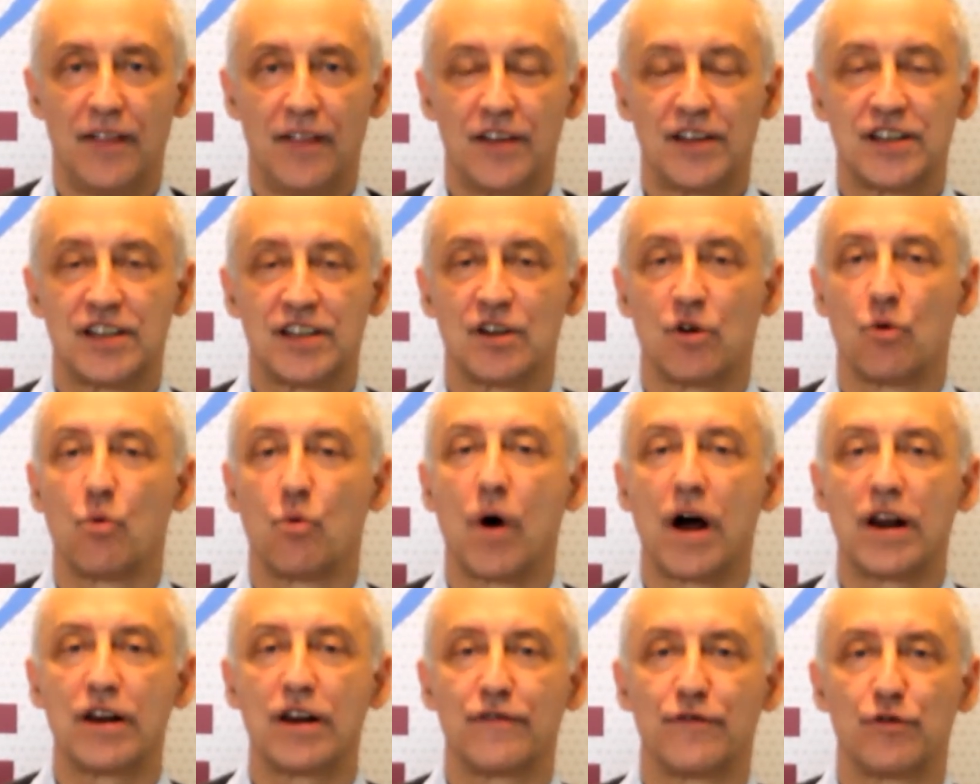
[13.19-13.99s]
This is a
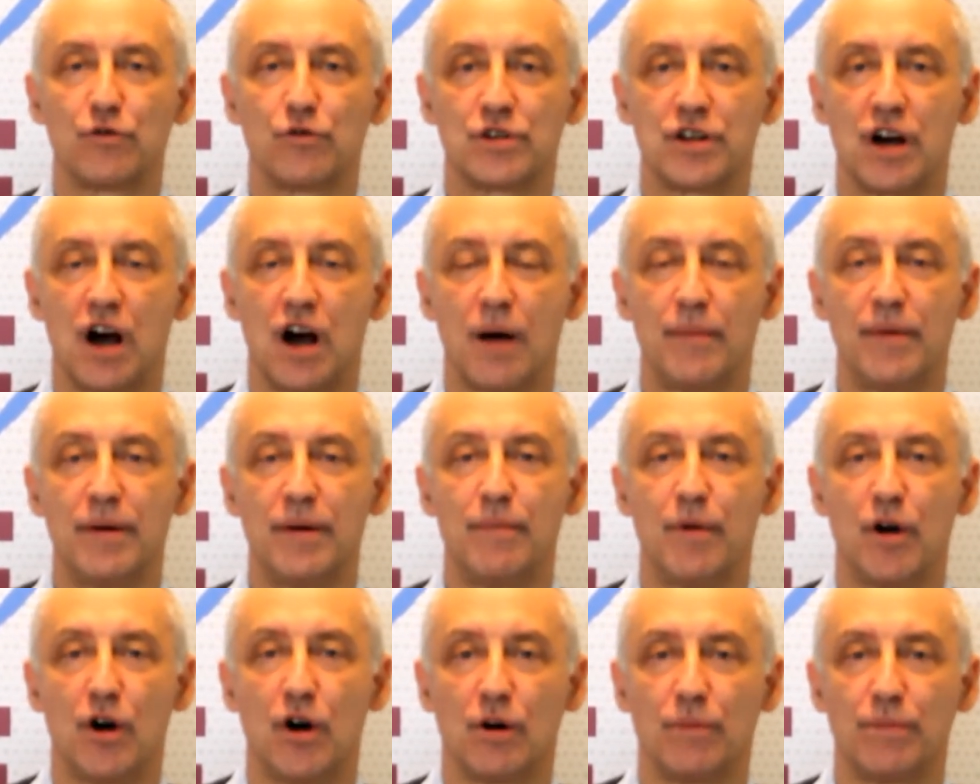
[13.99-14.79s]
wonderful time
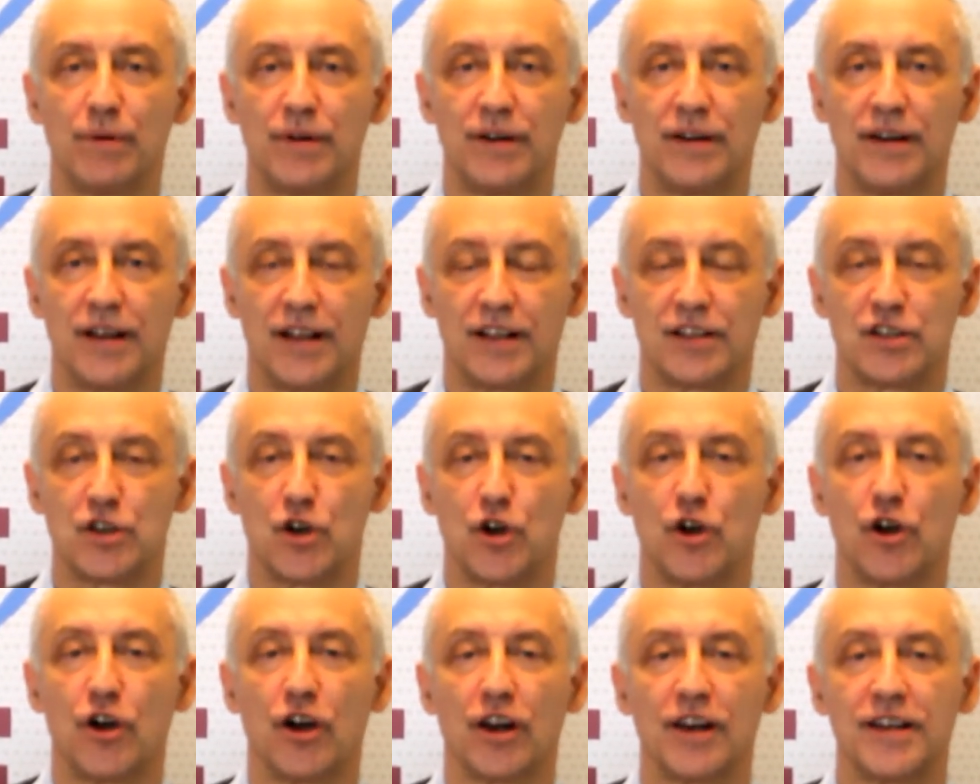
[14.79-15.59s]
in Melbourne. It's
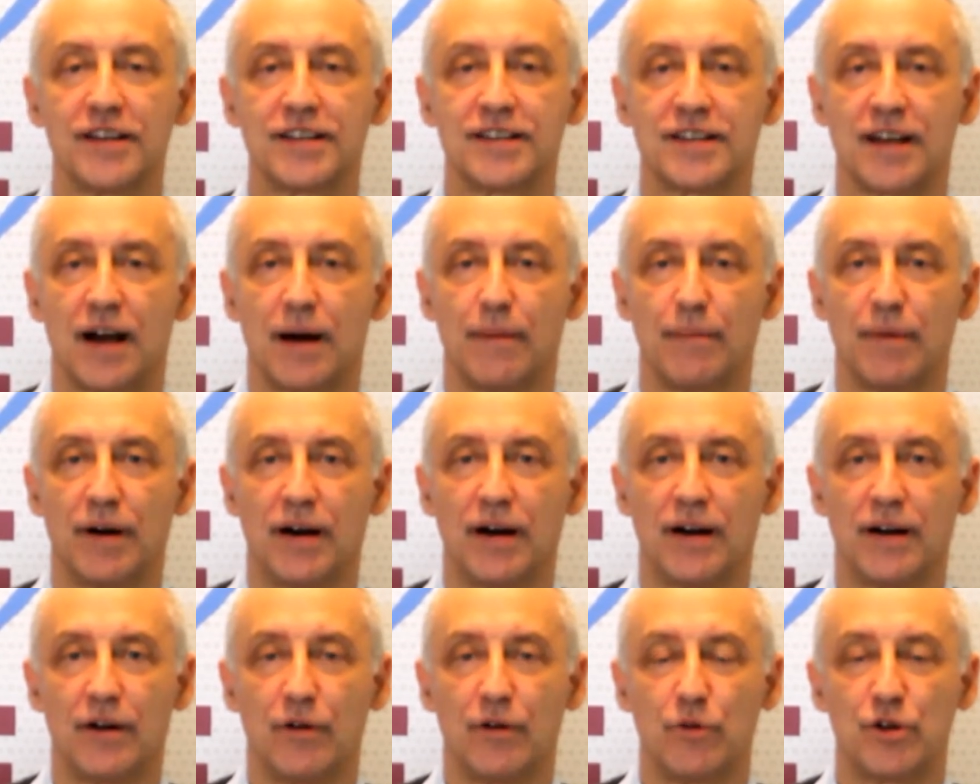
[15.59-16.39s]
early
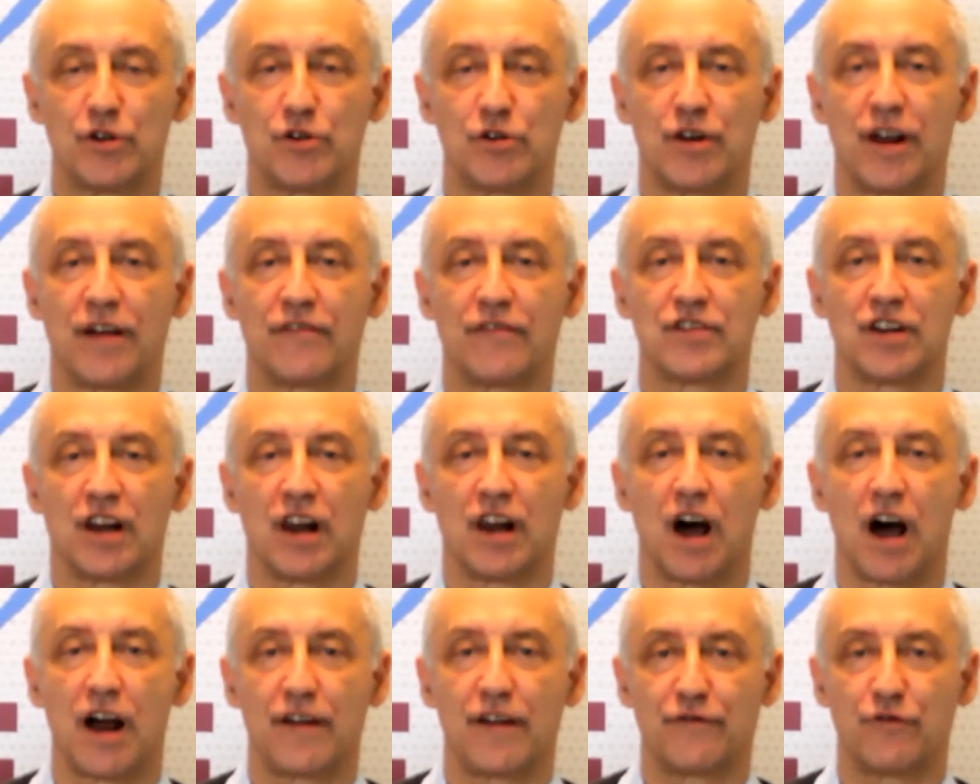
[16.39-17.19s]
summer, should have
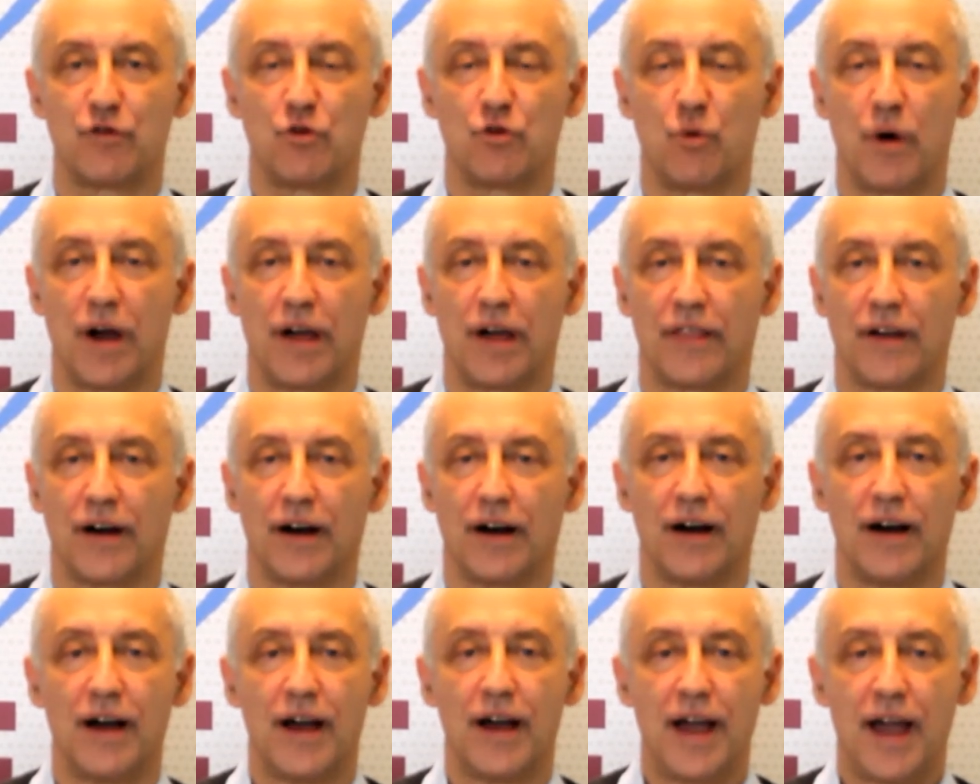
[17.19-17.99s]
delightful
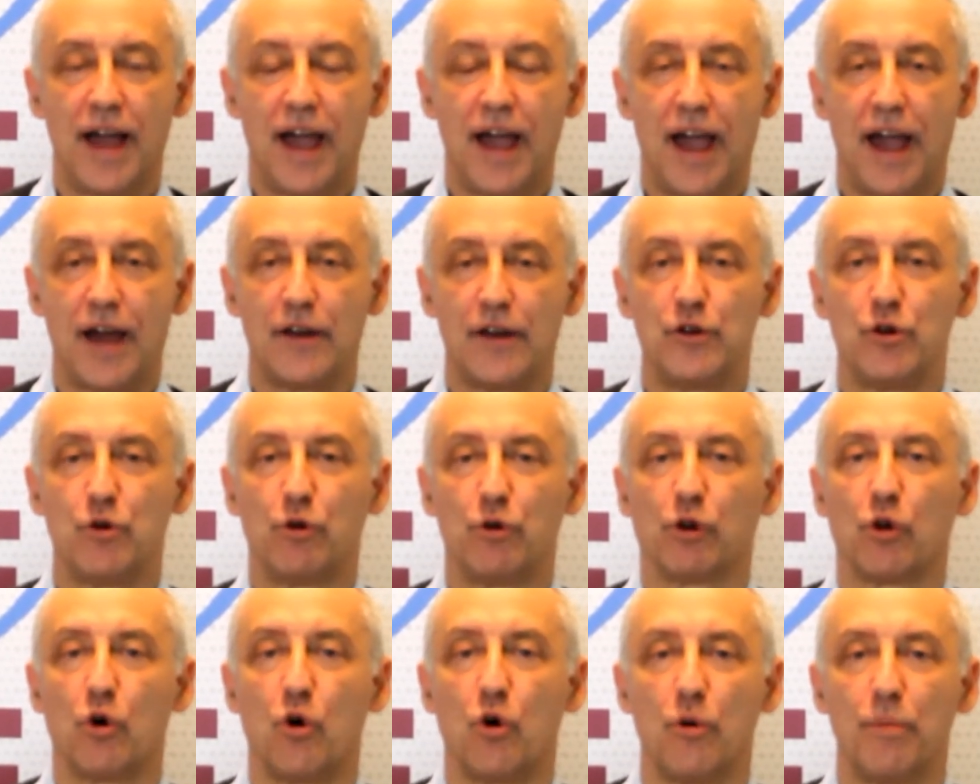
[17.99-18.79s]
weather, and you
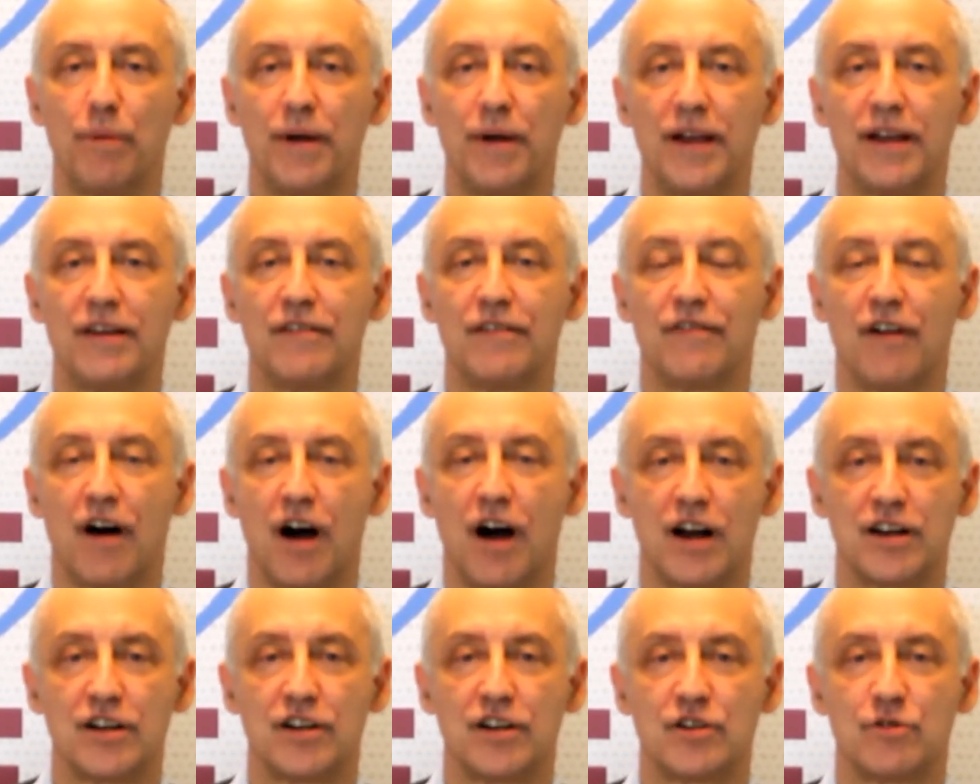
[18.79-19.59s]
will all be
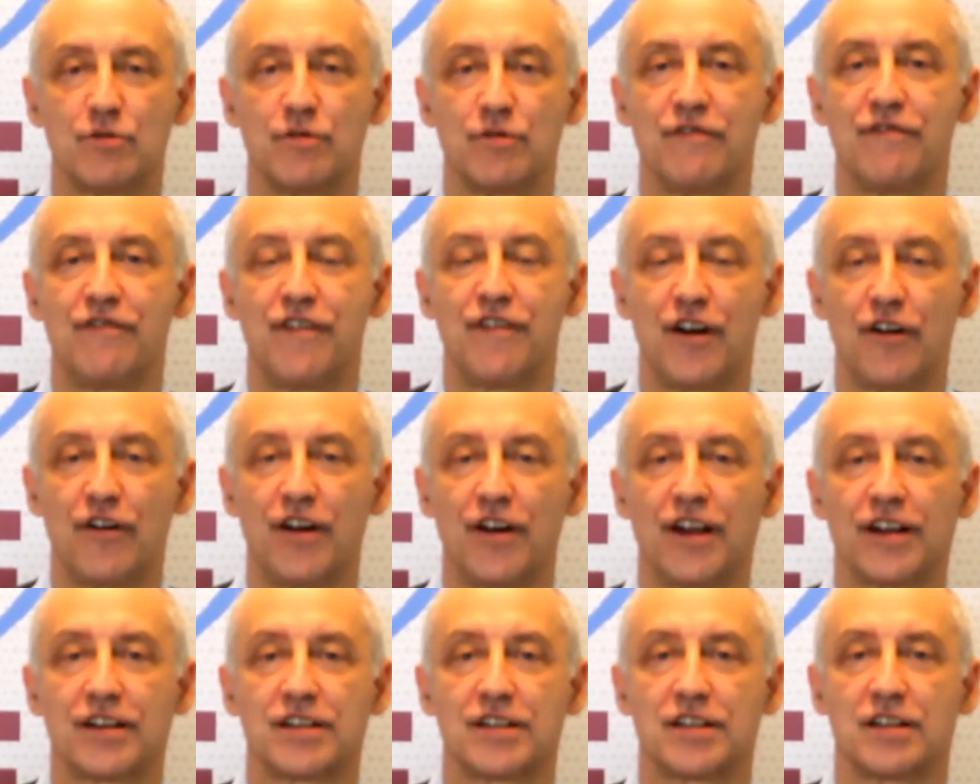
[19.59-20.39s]
invited to a
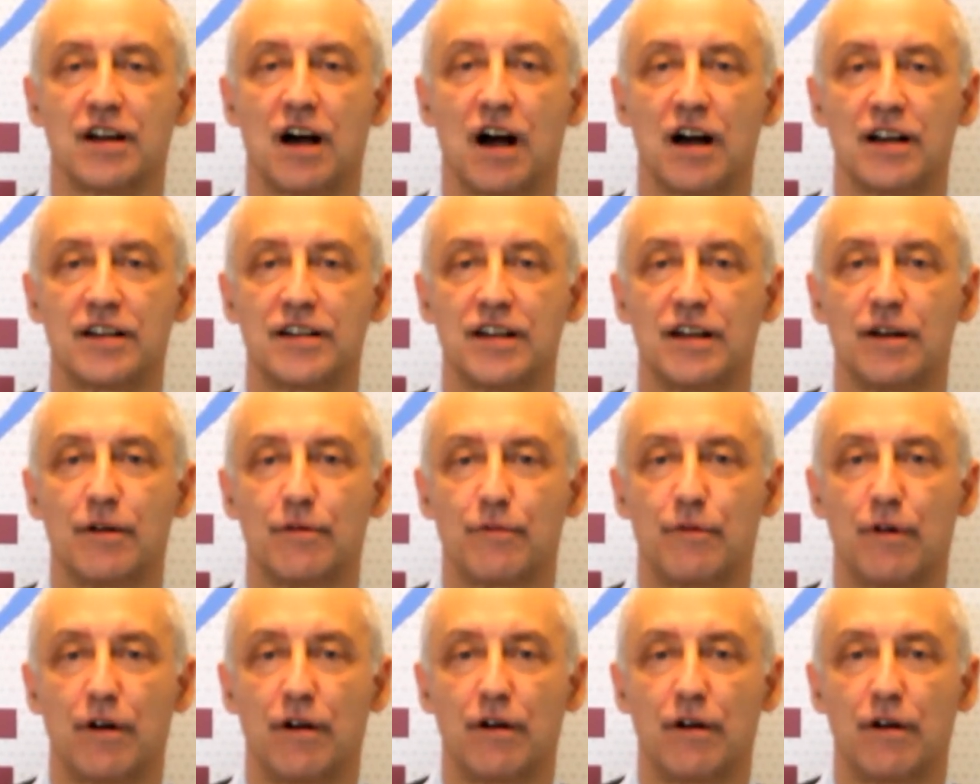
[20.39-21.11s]
very exciting